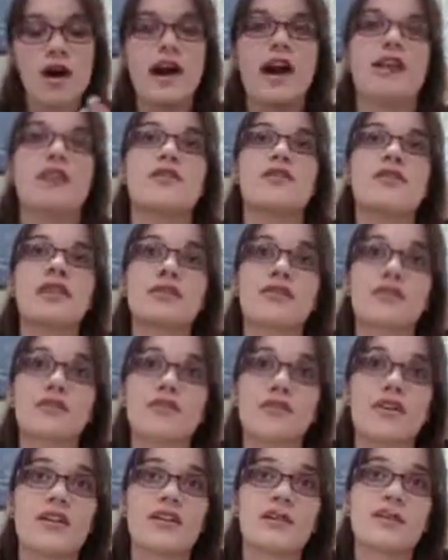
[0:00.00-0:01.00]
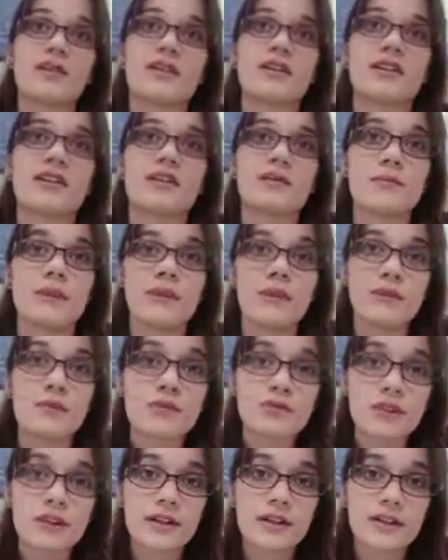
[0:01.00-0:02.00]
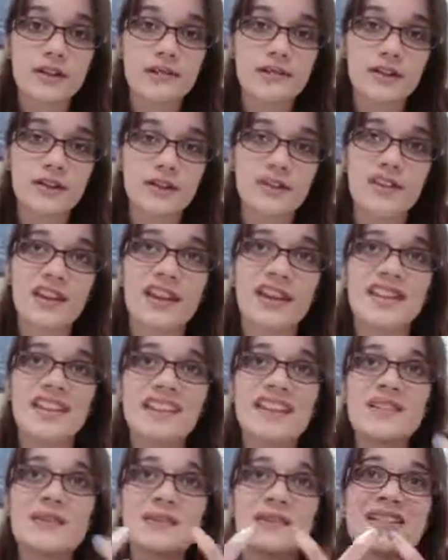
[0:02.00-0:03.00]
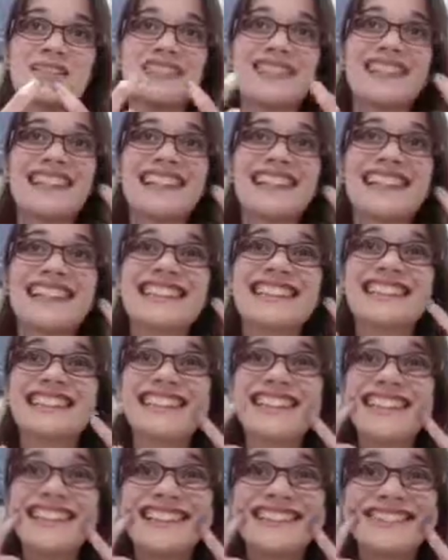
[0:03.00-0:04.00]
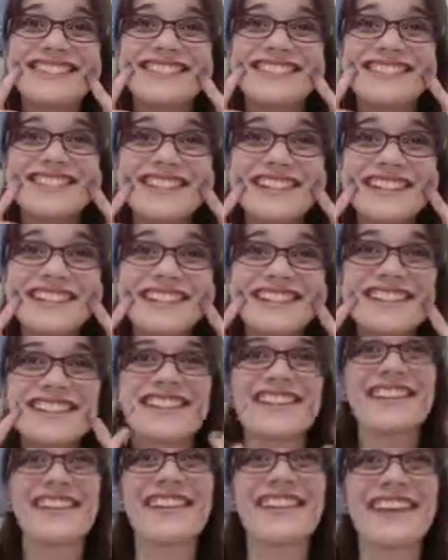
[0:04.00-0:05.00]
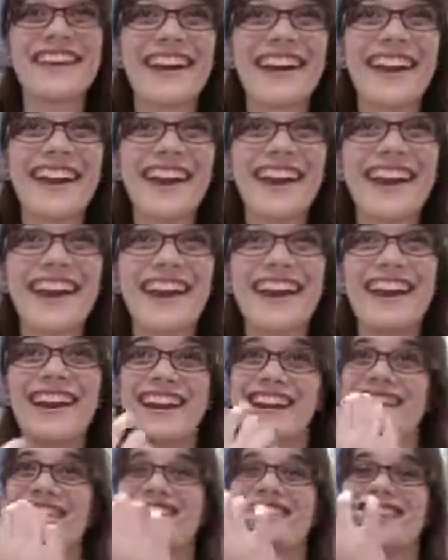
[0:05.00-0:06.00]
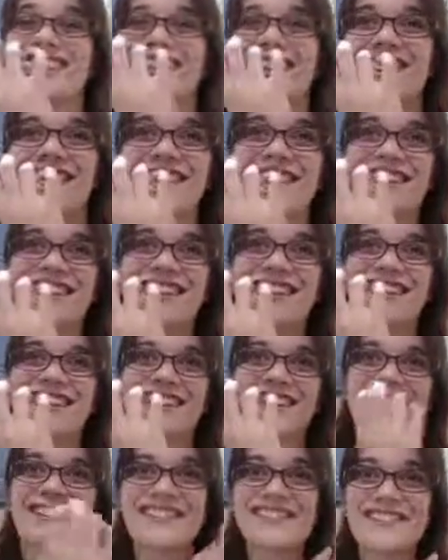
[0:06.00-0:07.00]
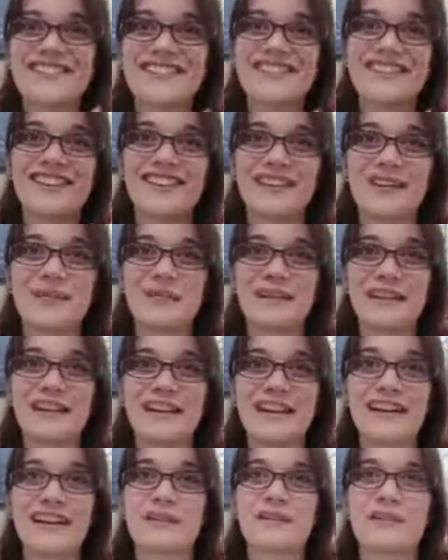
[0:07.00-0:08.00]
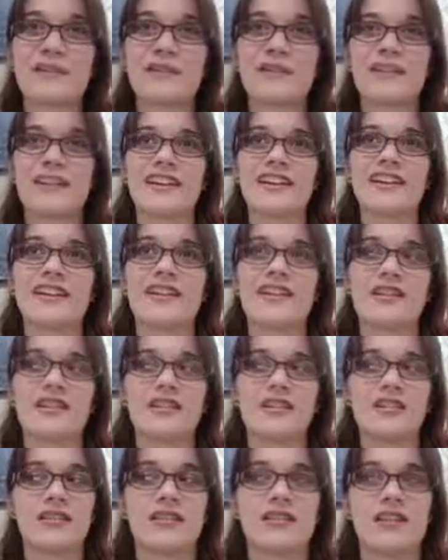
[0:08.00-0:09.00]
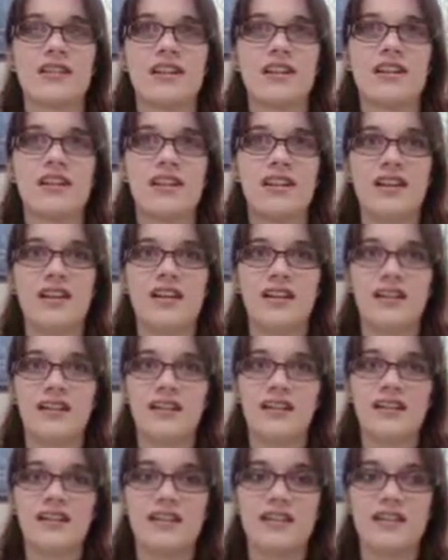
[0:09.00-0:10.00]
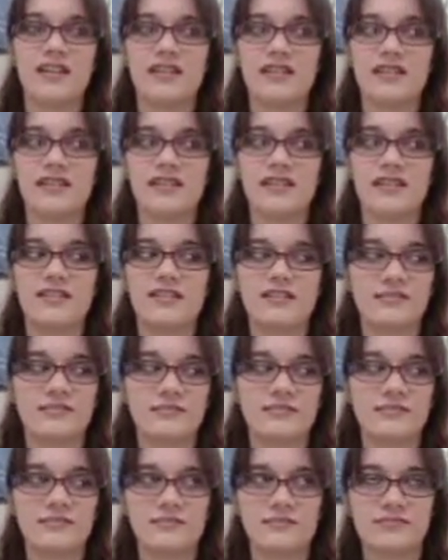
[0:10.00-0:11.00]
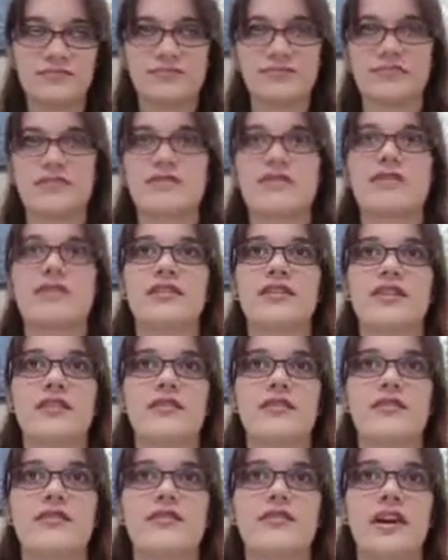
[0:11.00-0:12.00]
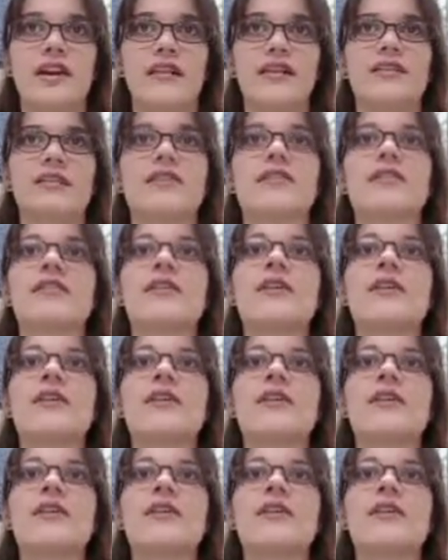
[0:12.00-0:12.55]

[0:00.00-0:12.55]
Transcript: I know that looked wrong, but it's a makeup trick. If you do that, it keeps it from getting on your teeth when you smile, so you're not going, hey, and there's like junk all up in there, and people are like, hi, with your face.